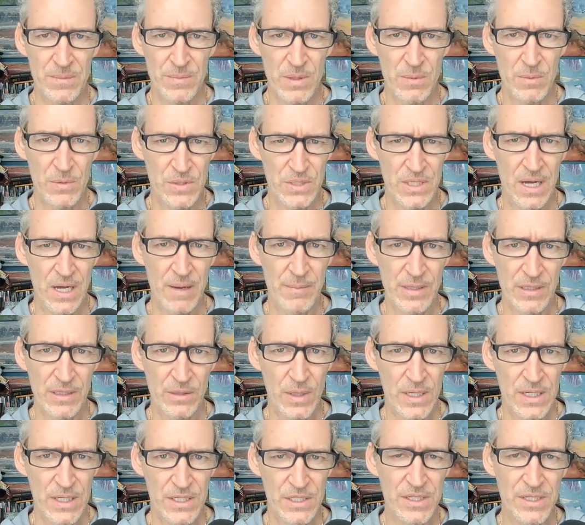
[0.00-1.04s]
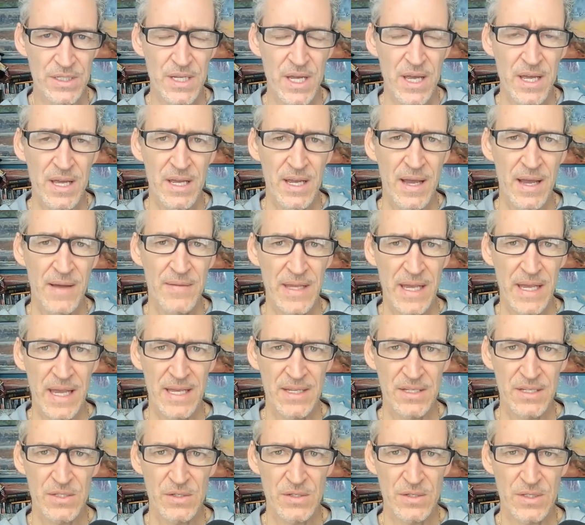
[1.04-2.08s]
some of the most common questions, and
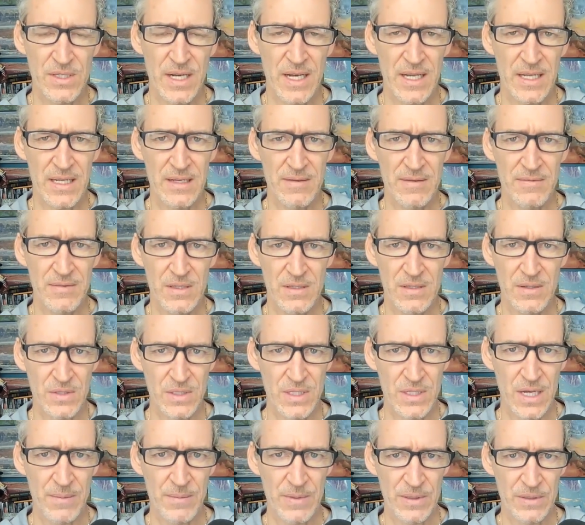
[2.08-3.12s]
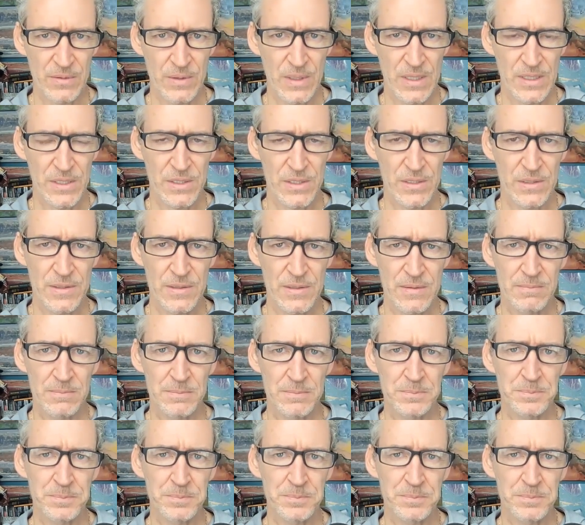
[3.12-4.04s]
the answers that I give to those common questions.